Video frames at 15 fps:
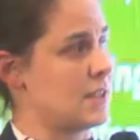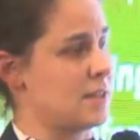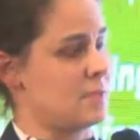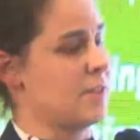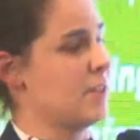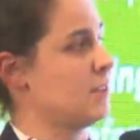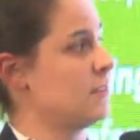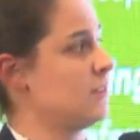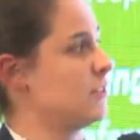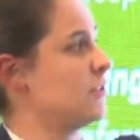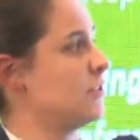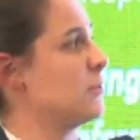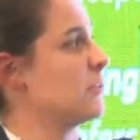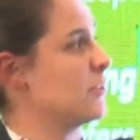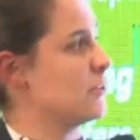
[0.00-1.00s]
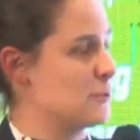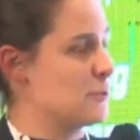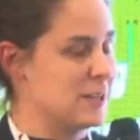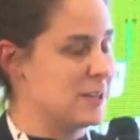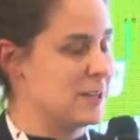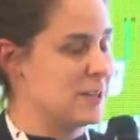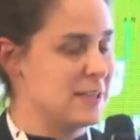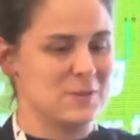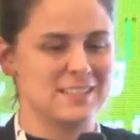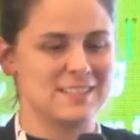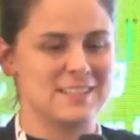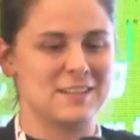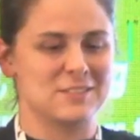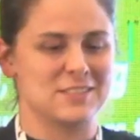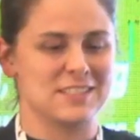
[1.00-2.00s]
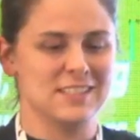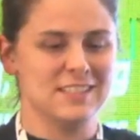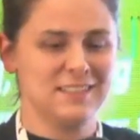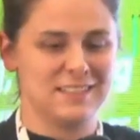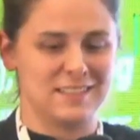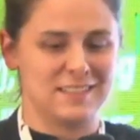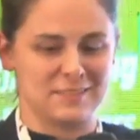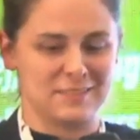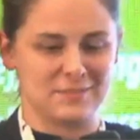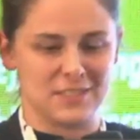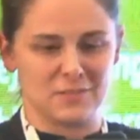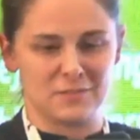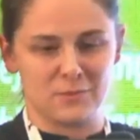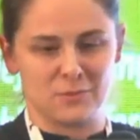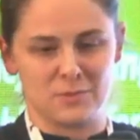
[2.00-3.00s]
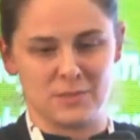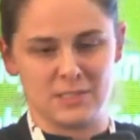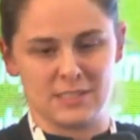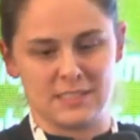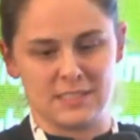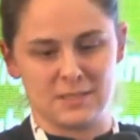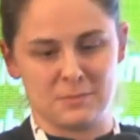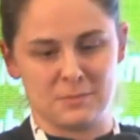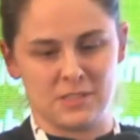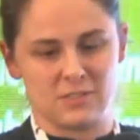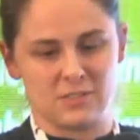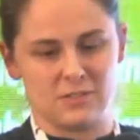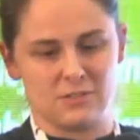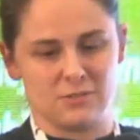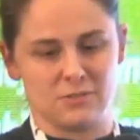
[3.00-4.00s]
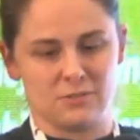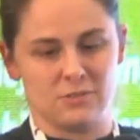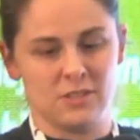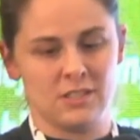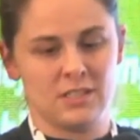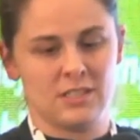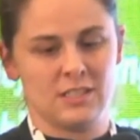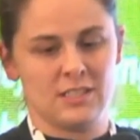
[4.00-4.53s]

Did I break it? There we go. The way that rental housing in affordability speaks to